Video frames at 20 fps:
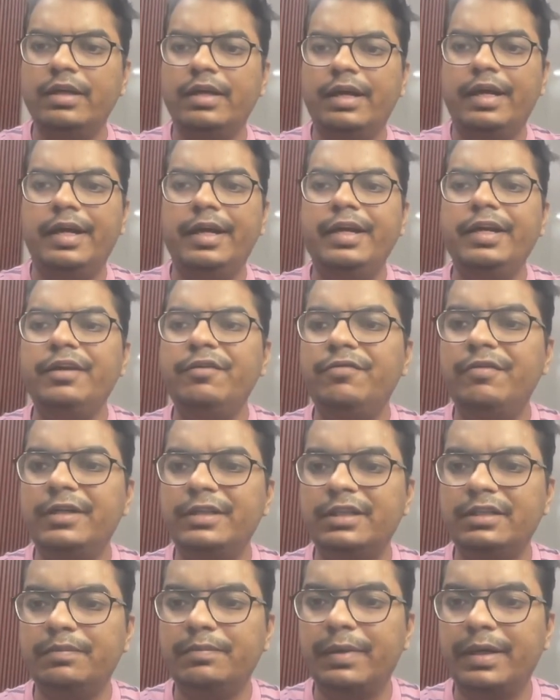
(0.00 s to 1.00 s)
Here if I
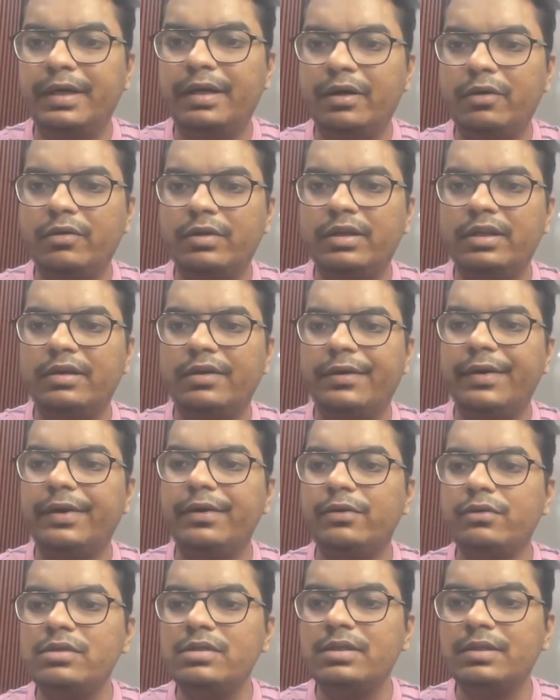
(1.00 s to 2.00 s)
just print out the
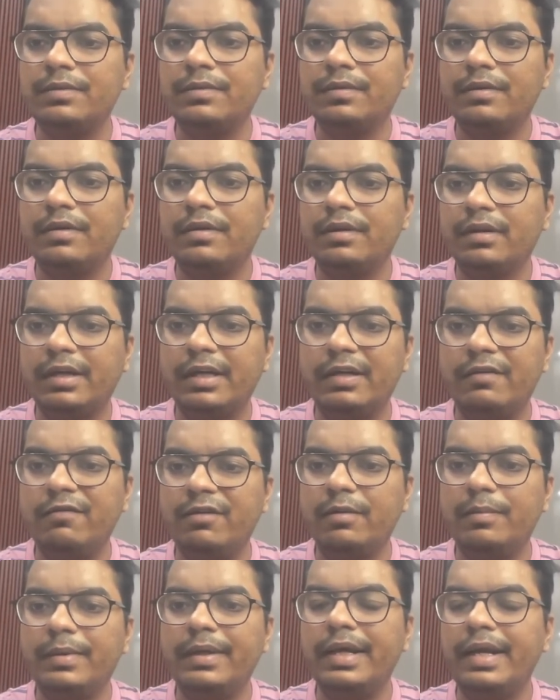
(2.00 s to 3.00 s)
reduce, it
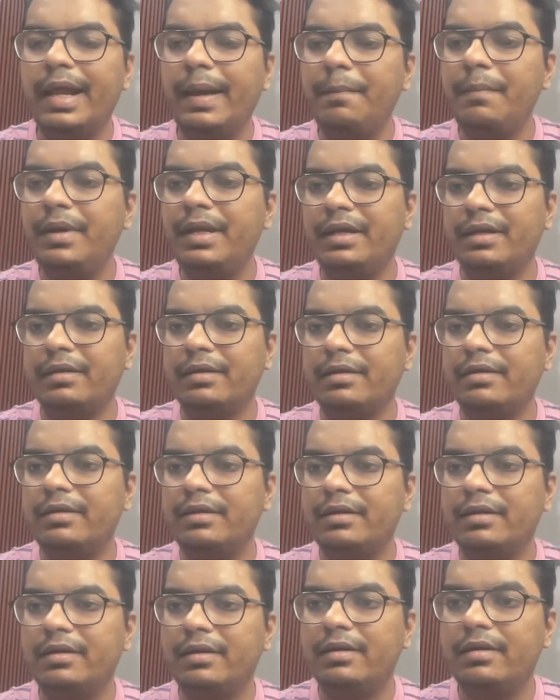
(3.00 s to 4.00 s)
will be an empty
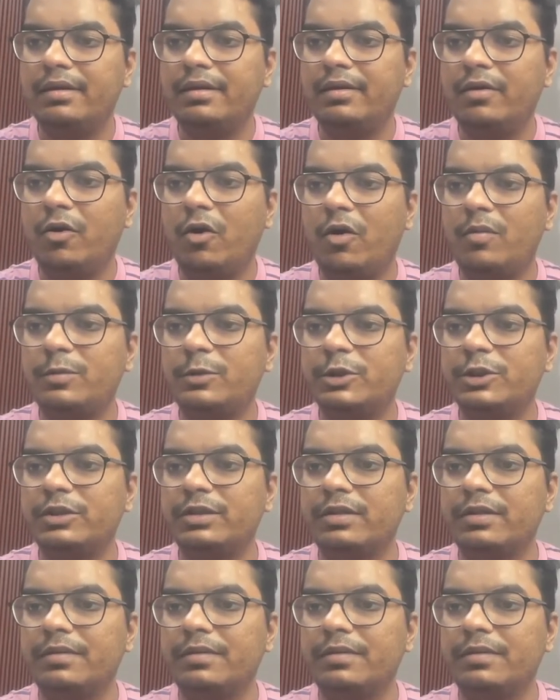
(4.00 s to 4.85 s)
optional.